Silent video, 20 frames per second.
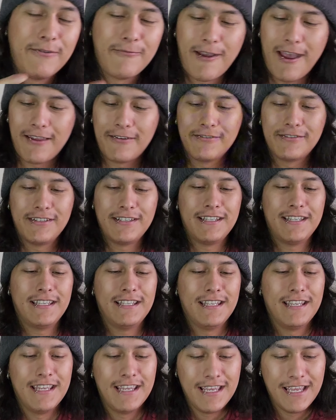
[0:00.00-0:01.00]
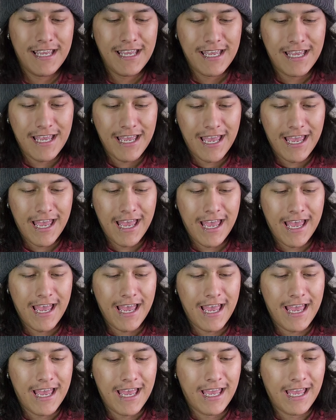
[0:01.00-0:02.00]
rattles in it.
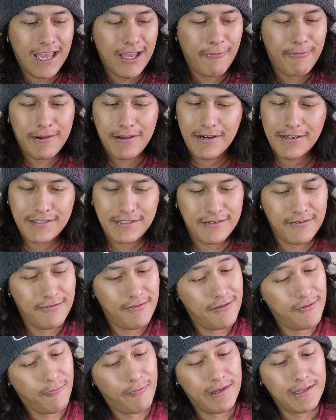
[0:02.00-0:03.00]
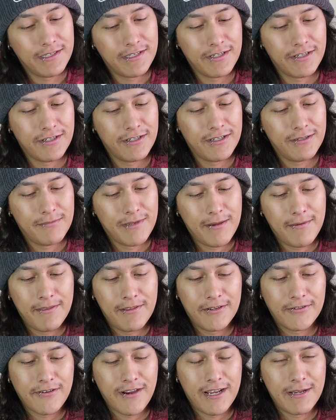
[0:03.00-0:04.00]
We are still in the winter. Maybe
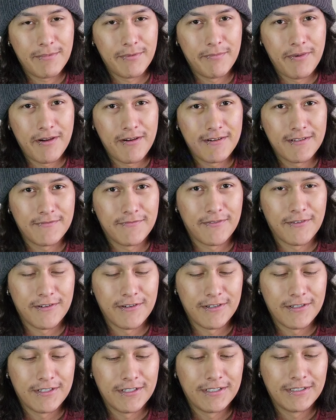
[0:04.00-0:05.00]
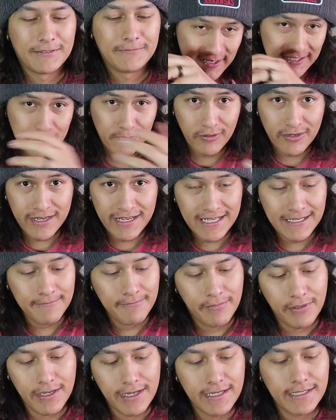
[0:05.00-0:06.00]
they're trying to prepare us for spring,
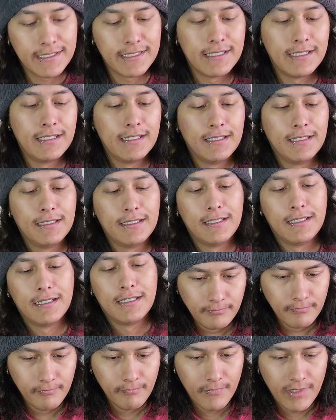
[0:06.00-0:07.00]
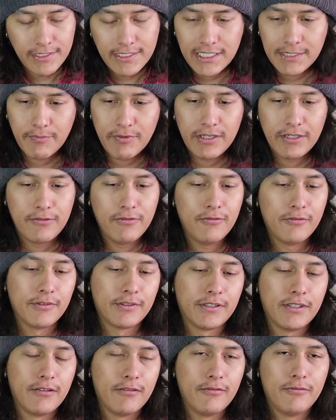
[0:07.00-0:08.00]
but this thing's pretty cool.
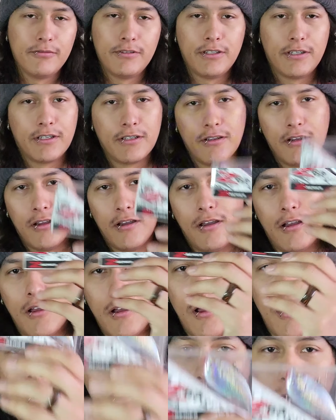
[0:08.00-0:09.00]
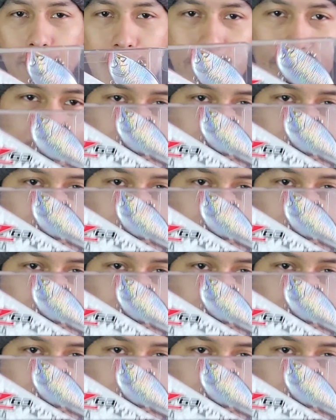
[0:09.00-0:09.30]
So you can always